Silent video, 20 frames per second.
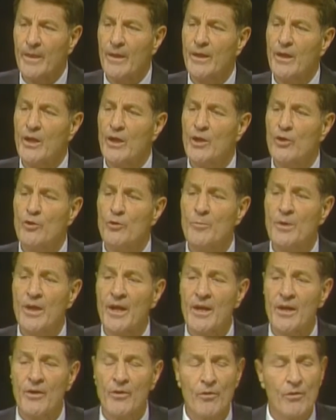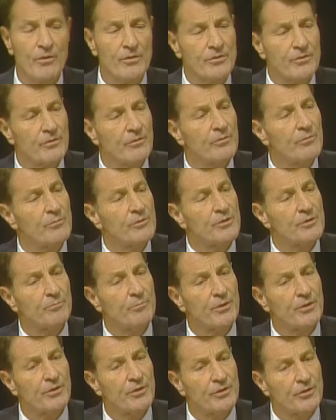Illuminated also was
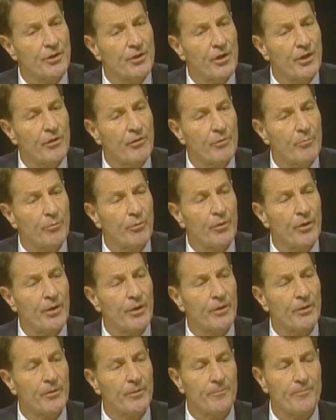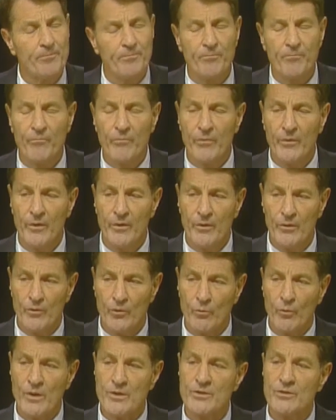petitionary prayer.
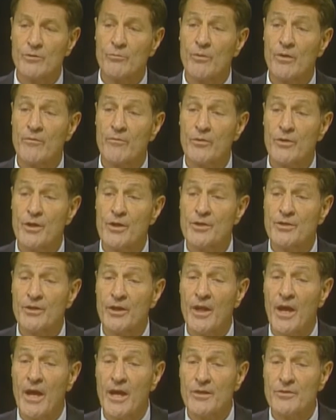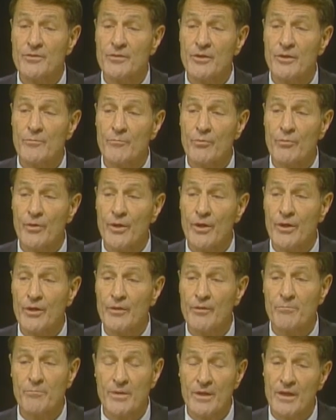Whatsoever ye shall ask in
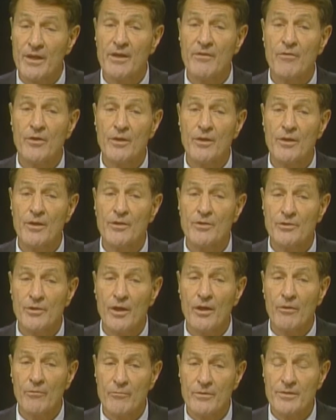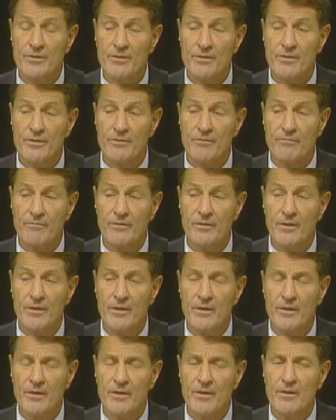prayer, believing ye shall receive.
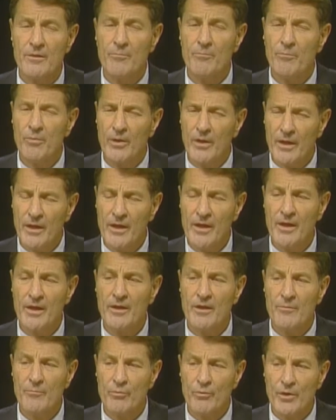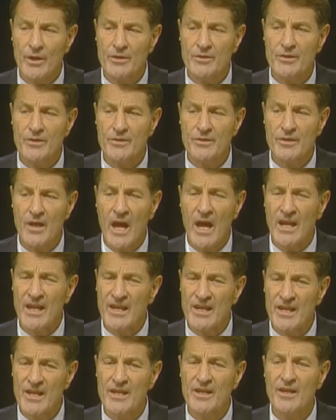Plain and precious
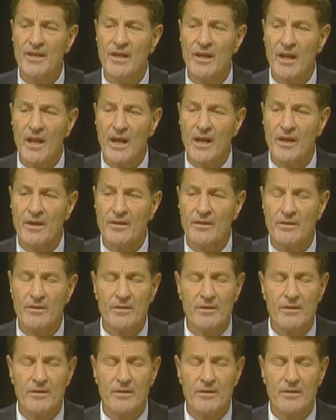and needed light